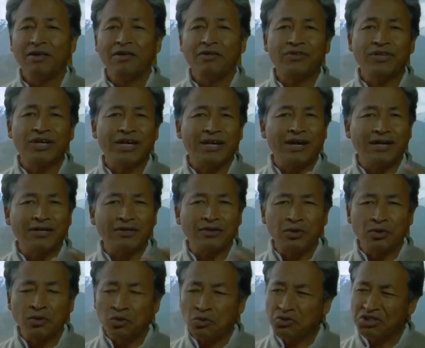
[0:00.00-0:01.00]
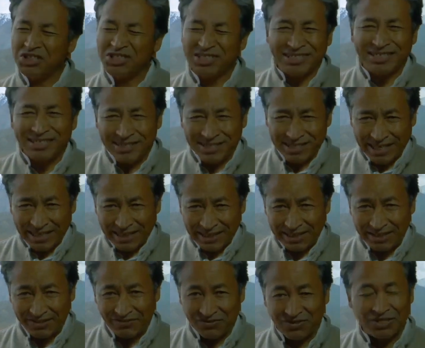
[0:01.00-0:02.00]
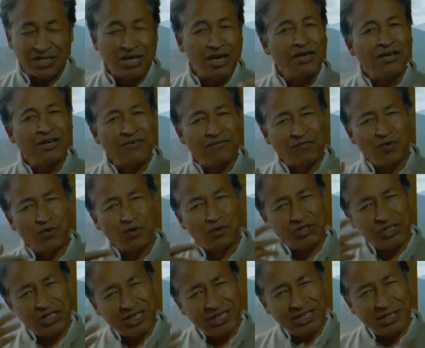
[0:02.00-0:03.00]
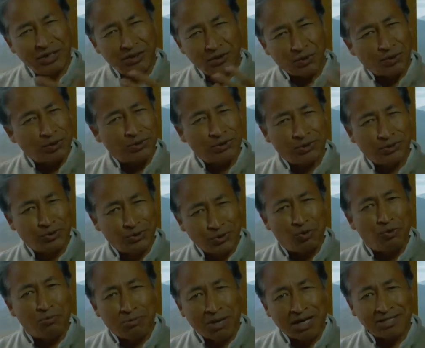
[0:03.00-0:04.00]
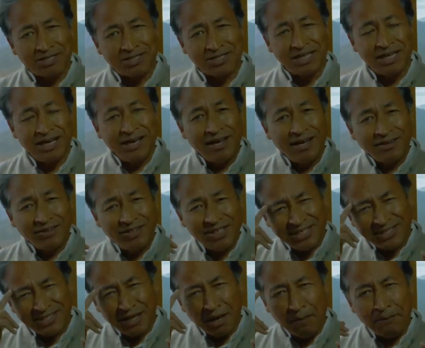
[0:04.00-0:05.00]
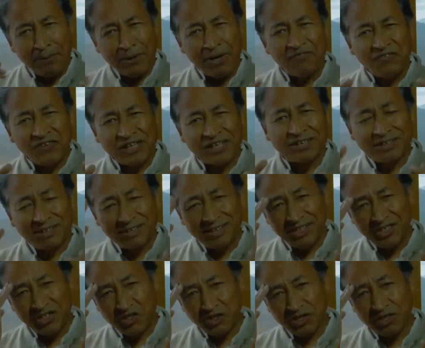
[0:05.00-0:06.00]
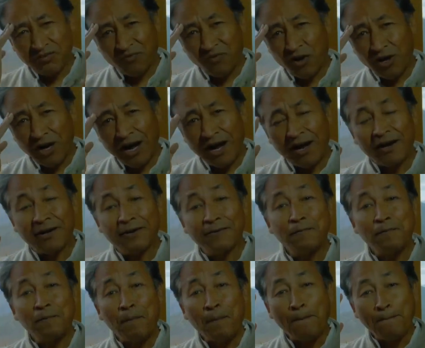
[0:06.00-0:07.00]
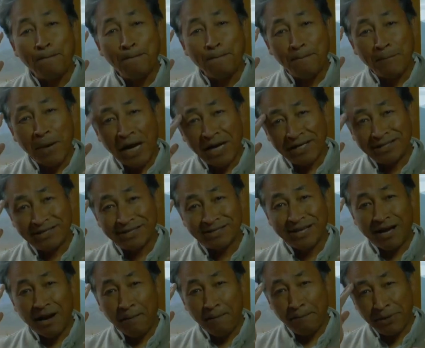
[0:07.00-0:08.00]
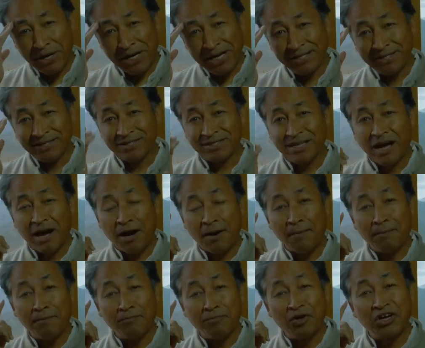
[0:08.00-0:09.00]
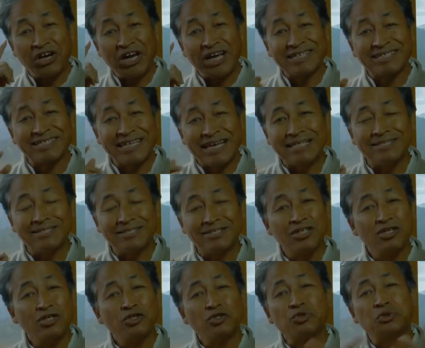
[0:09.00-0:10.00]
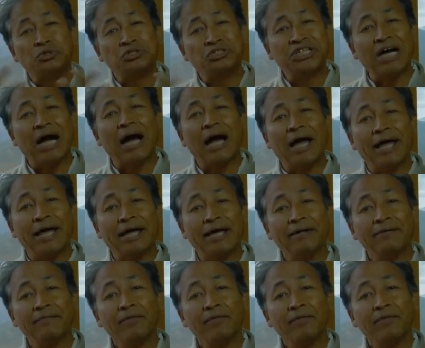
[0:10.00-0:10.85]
There are no disincentives if you really don't do much. These are perfect conditions for our minds, our brains, our gray cells to die.